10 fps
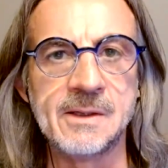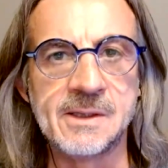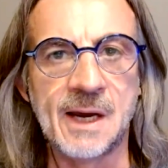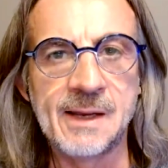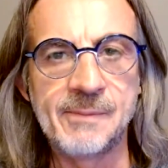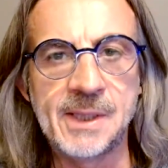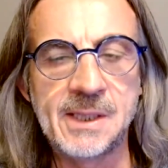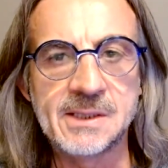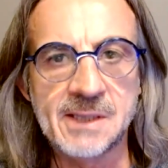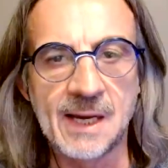
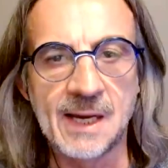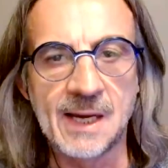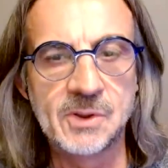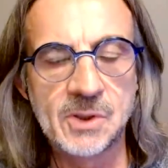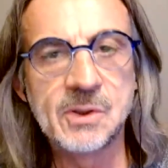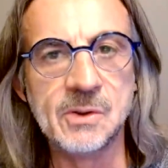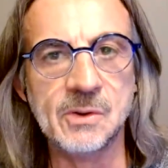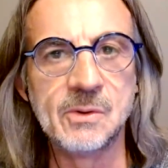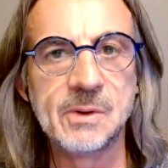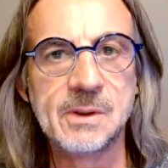diabetes type
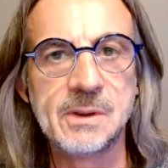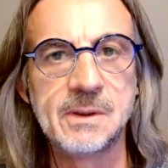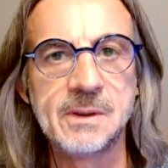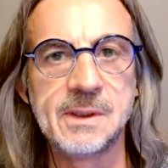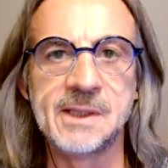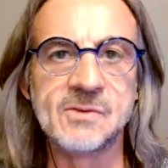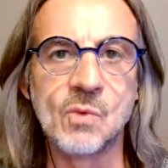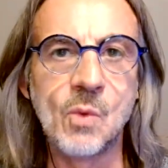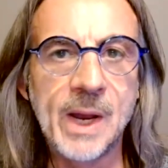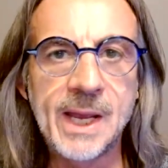2 is
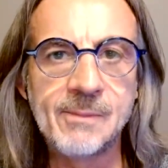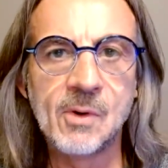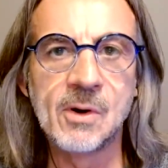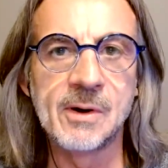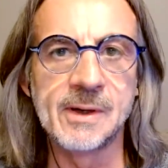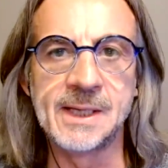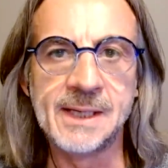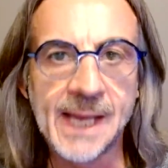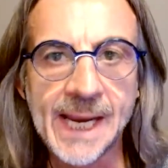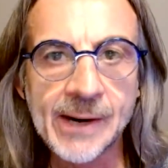way more
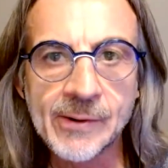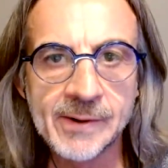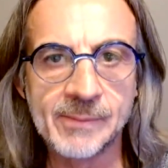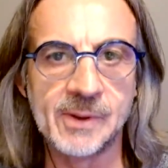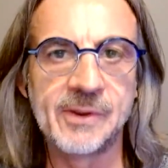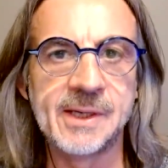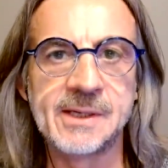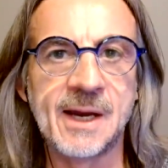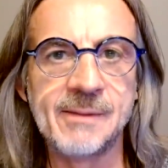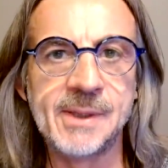inheritable than
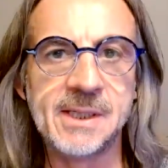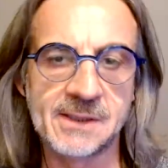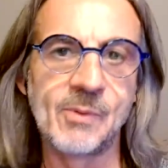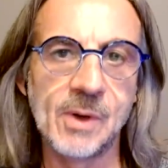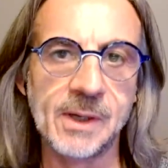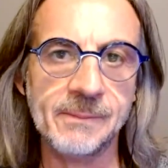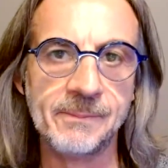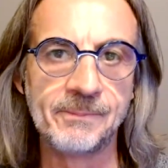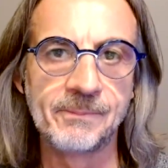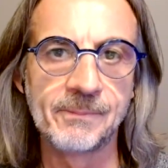diabetes type 1.
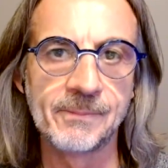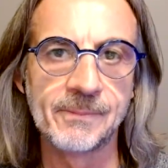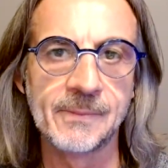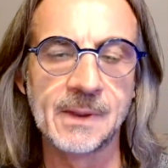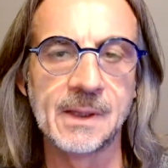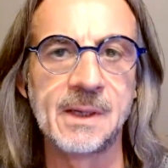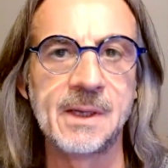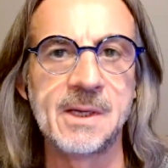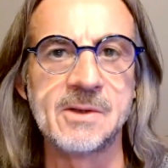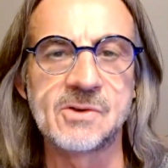
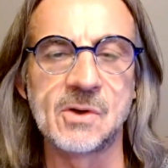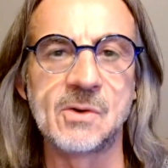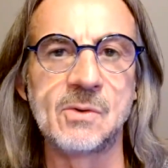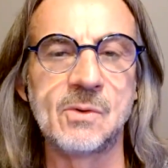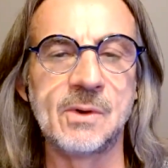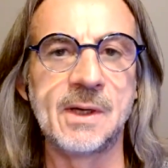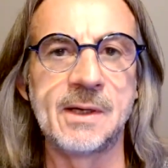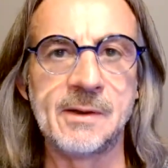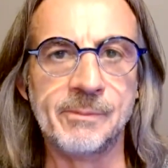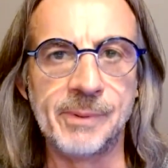So
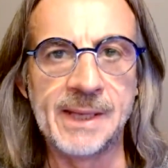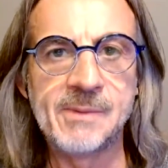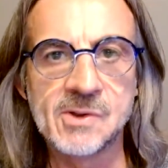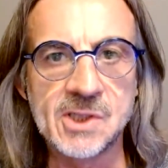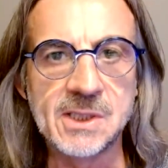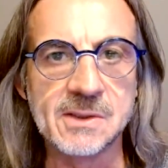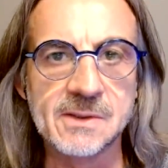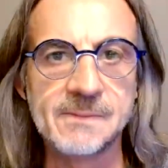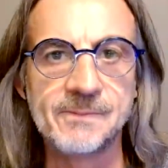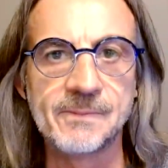blame your genes
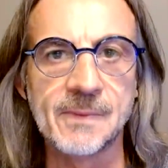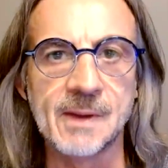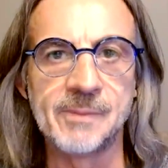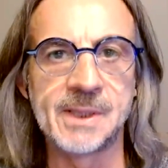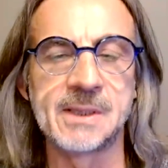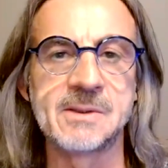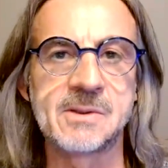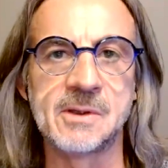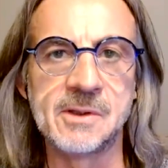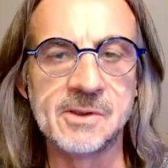because
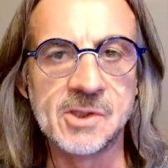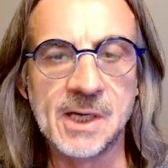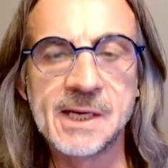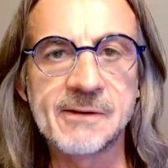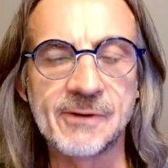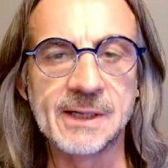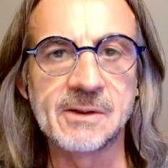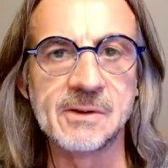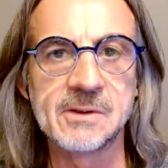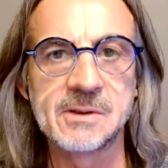the genetic
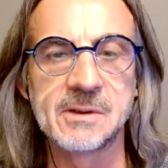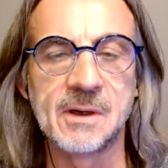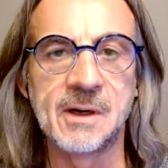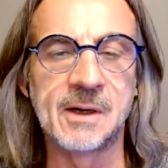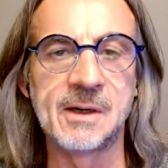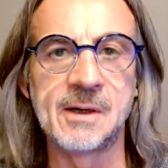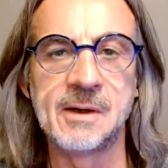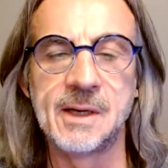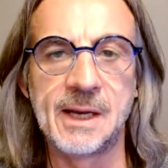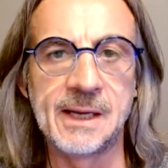factors are
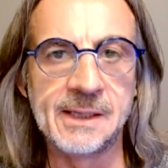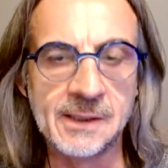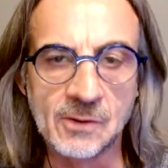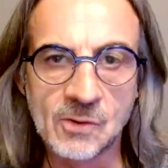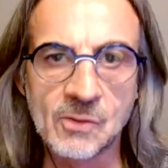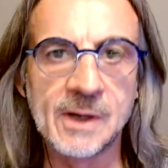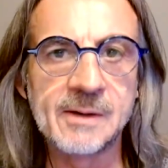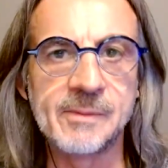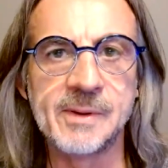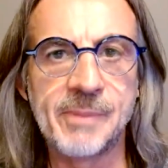
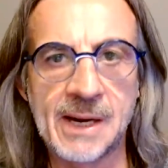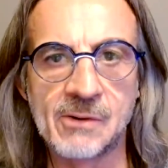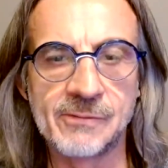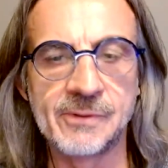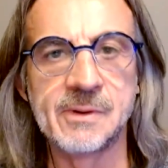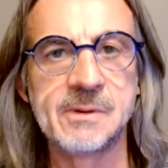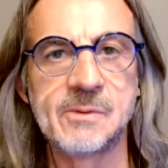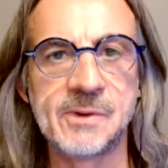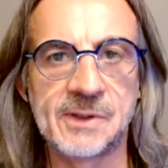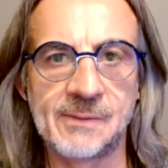incredibly powerful
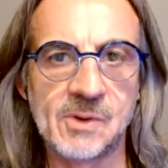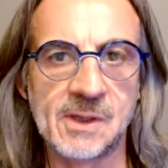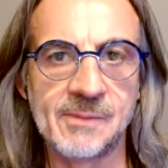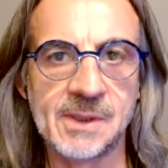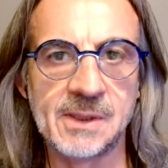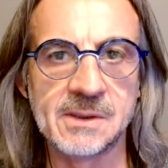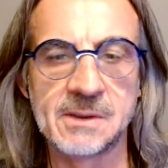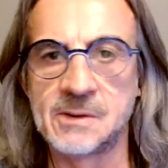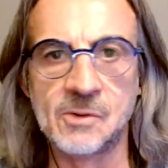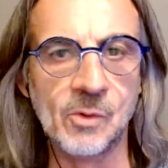with type 2 diabetes.
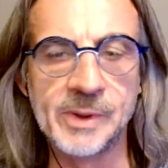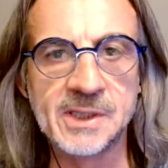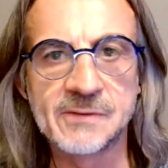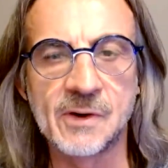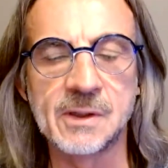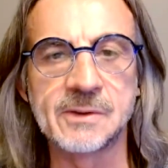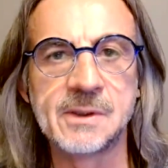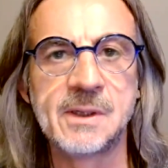Nobody's fault.